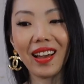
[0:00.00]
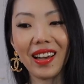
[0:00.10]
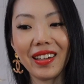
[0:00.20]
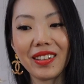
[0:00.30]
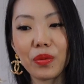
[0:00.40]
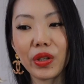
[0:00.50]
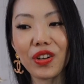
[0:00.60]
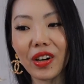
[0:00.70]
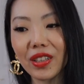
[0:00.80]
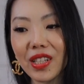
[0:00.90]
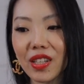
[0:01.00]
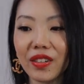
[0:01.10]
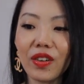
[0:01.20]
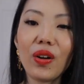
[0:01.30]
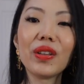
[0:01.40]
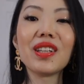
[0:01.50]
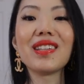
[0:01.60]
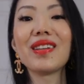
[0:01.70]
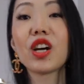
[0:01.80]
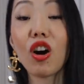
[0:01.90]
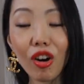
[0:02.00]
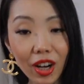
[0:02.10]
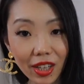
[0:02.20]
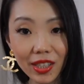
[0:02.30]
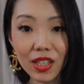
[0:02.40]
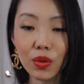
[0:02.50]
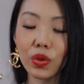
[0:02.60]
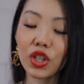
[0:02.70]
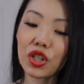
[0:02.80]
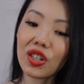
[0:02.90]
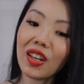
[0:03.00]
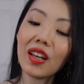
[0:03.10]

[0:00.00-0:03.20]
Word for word: And regardless of all the cons, which